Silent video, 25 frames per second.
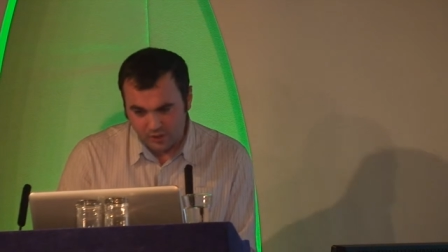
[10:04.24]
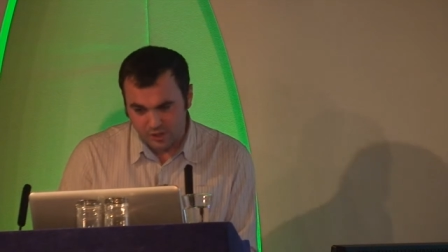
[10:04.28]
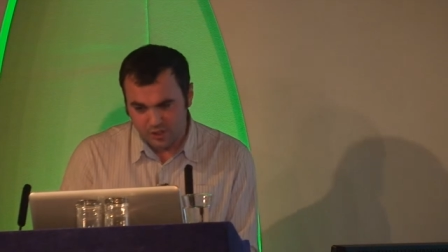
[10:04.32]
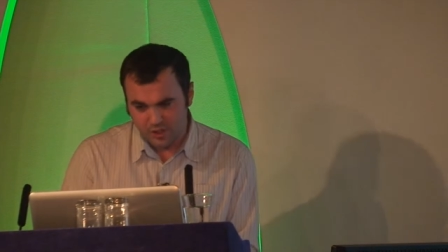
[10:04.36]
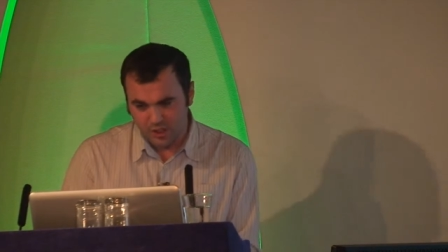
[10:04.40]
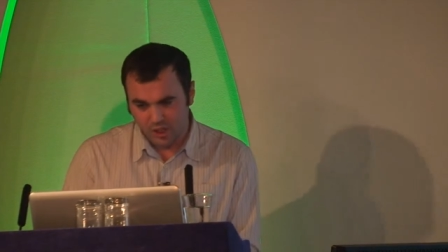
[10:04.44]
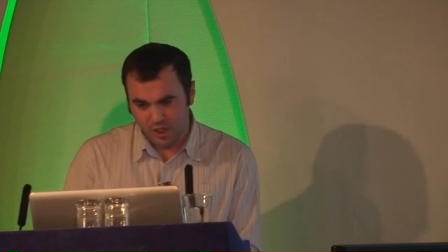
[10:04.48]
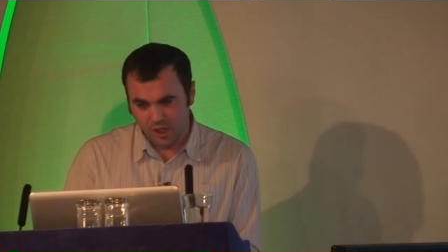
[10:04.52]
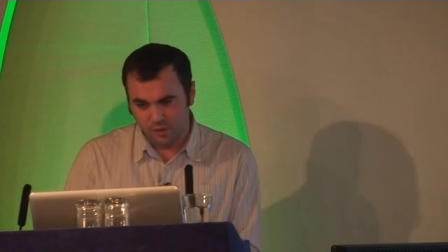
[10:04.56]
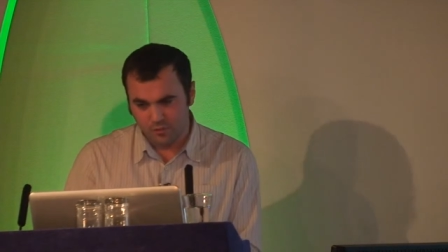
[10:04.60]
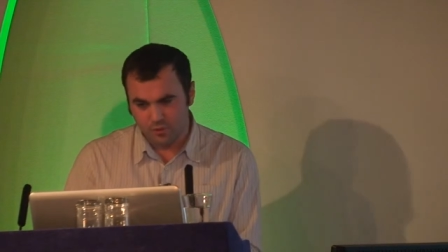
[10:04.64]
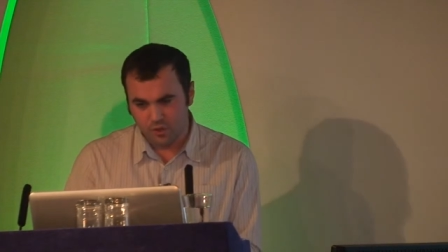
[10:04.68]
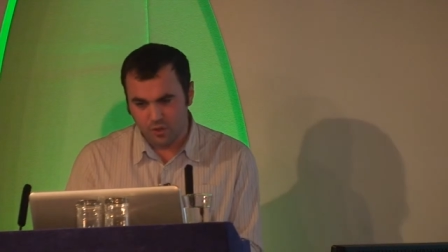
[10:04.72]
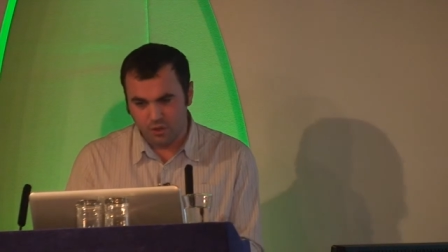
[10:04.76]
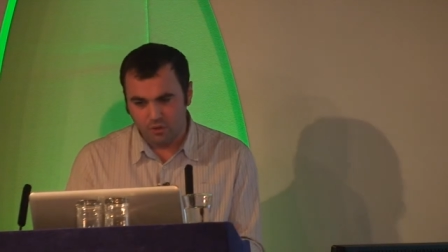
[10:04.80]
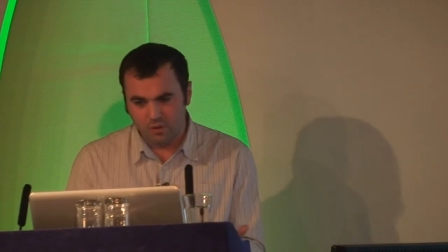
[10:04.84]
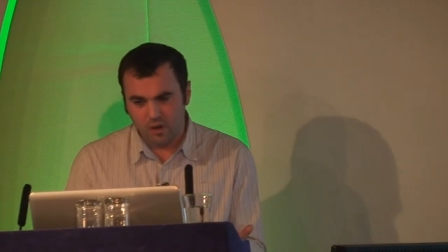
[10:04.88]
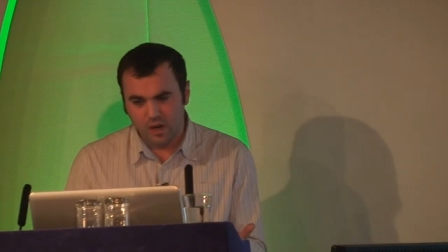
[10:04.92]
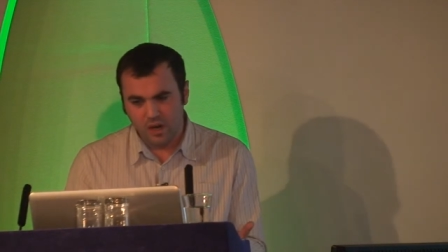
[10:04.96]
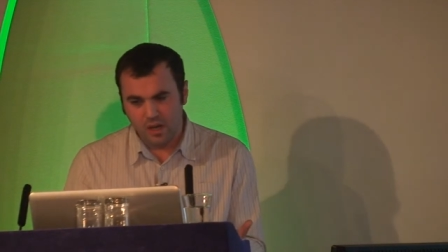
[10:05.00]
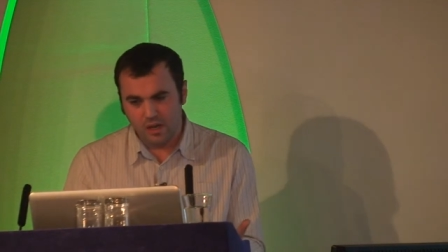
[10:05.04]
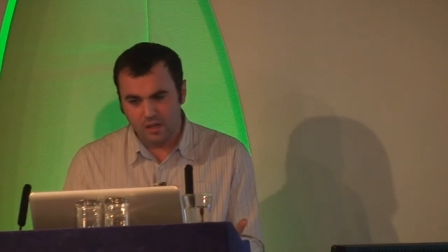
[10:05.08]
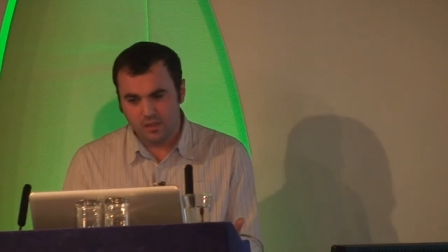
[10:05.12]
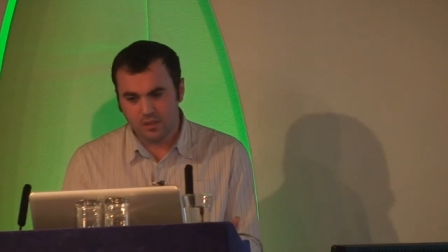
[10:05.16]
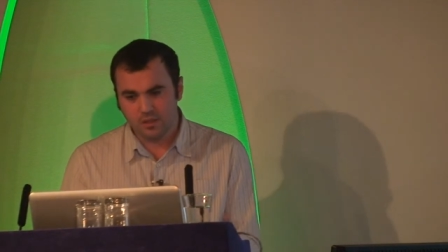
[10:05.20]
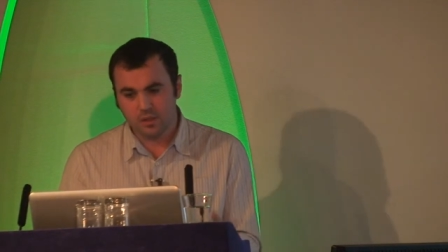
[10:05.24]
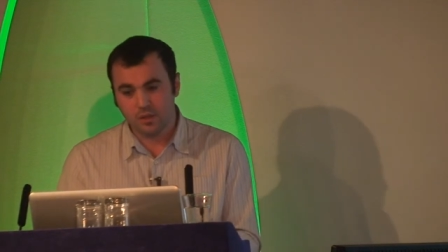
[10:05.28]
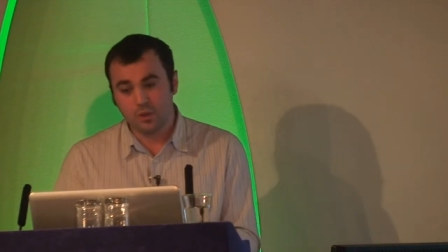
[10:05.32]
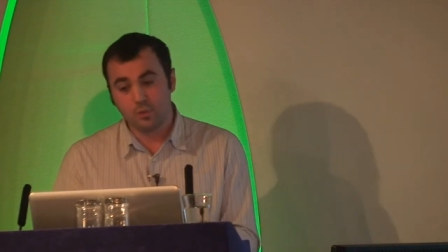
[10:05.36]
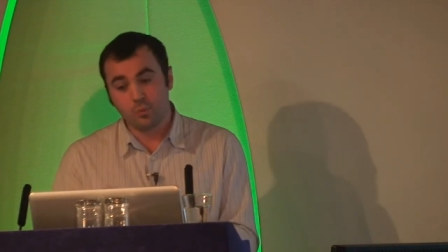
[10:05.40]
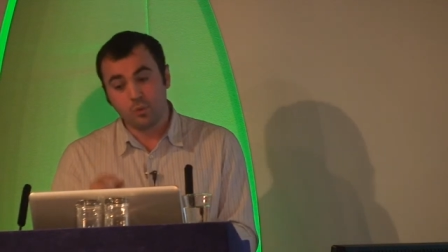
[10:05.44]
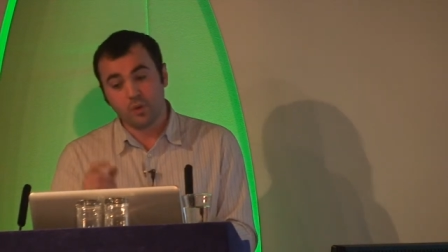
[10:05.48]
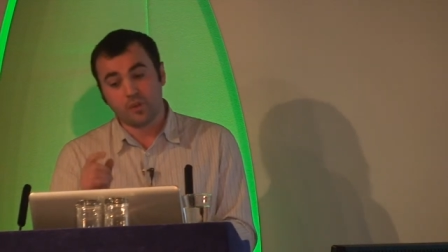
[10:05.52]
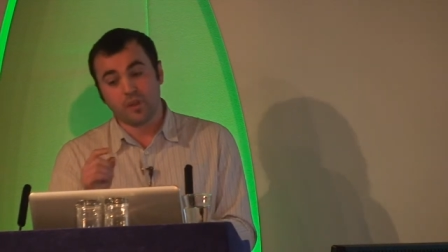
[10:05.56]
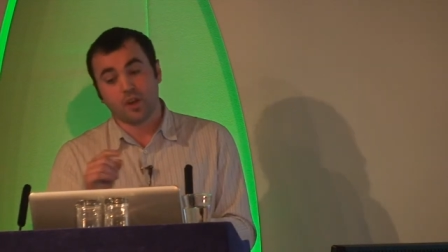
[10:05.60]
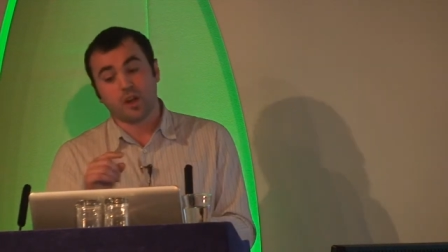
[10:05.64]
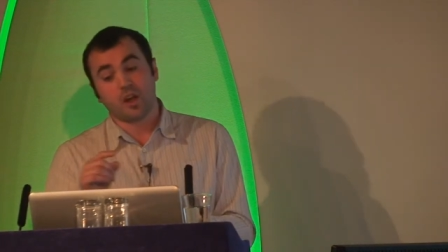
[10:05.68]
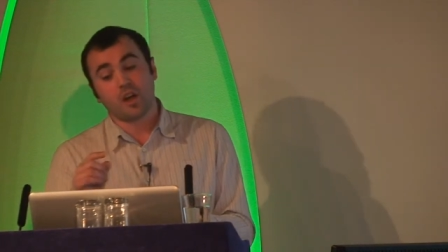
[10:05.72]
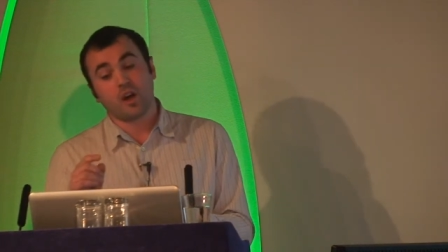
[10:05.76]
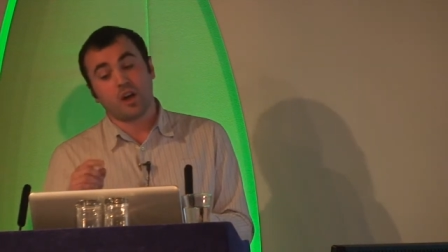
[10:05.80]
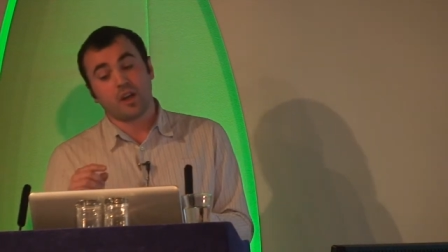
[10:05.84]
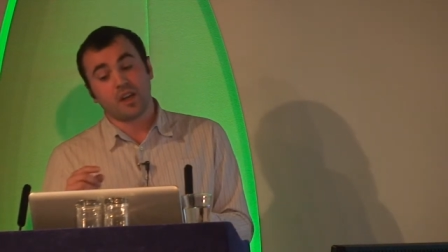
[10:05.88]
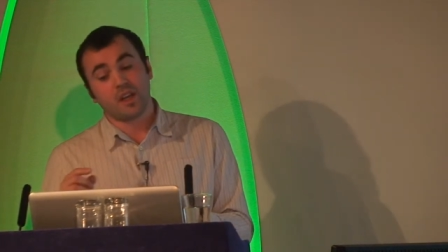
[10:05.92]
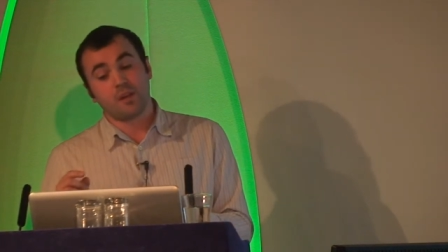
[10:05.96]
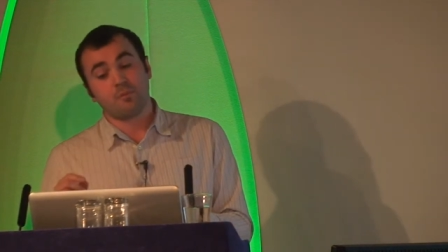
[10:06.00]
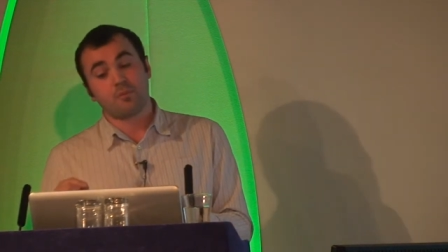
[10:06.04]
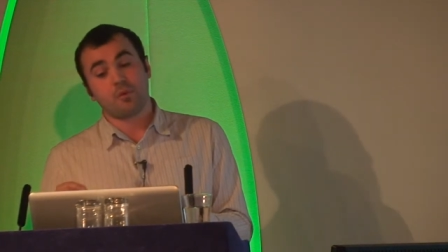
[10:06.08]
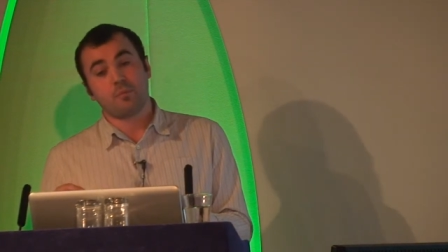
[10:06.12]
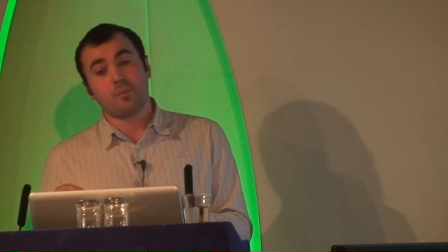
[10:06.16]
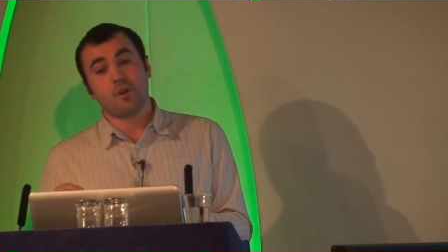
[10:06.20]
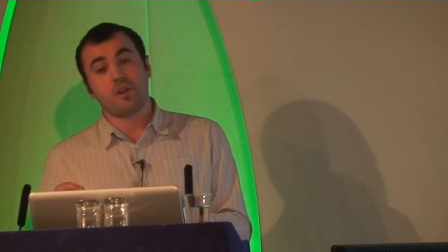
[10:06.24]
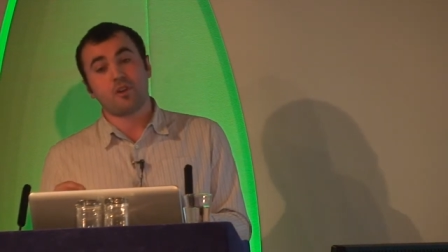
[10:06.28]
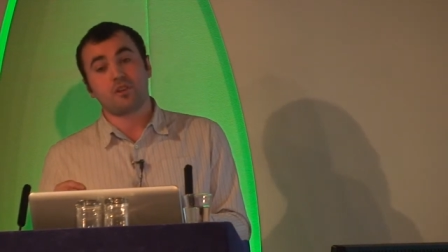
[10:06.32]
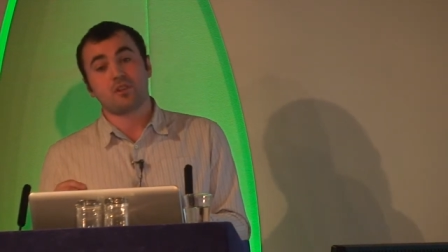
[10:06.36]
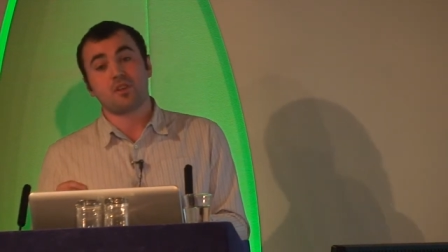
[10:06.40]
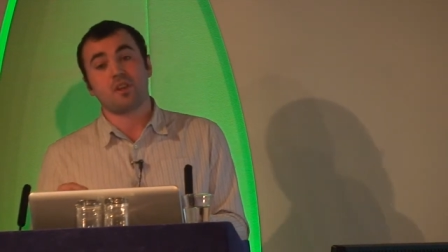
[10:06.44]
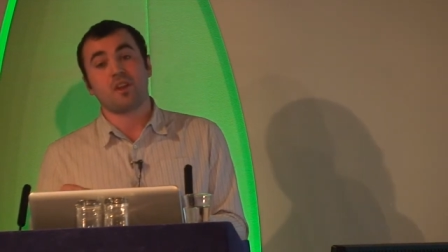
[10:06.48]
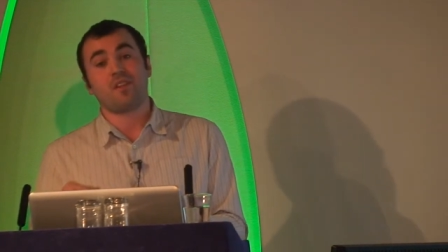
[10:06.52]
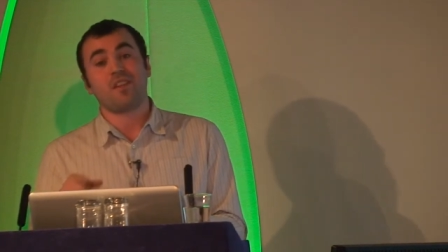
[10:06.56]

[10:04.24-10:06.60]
to sign up to Grays with our Guardian promotion.